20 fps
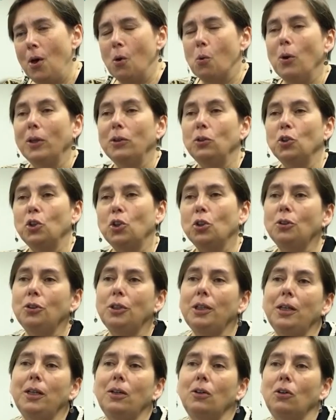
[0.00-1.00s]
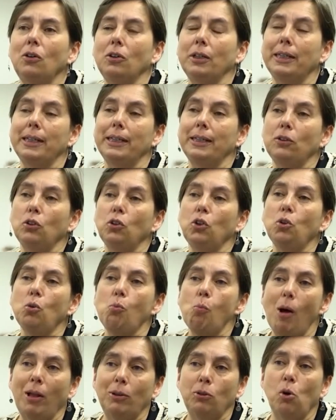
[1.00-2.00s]
When I say that I am
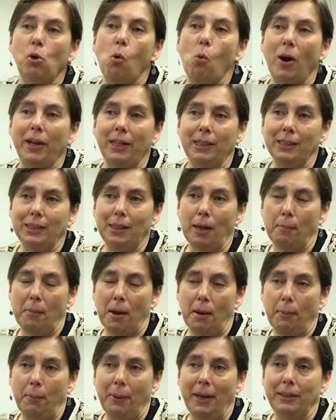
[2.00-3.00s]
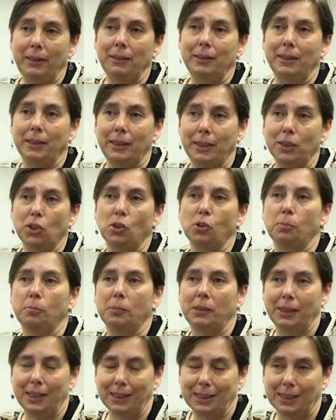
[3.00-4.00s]
adding 40 plus 20,
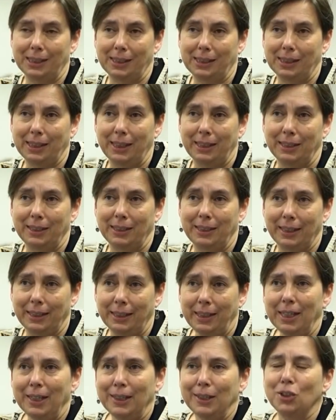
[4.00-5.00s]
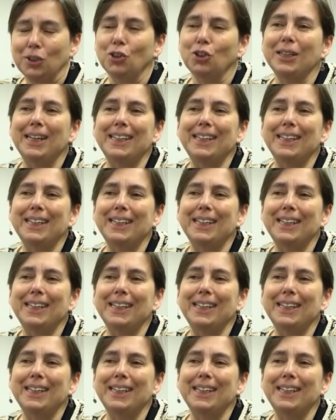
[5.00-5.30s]
and that gives me 60,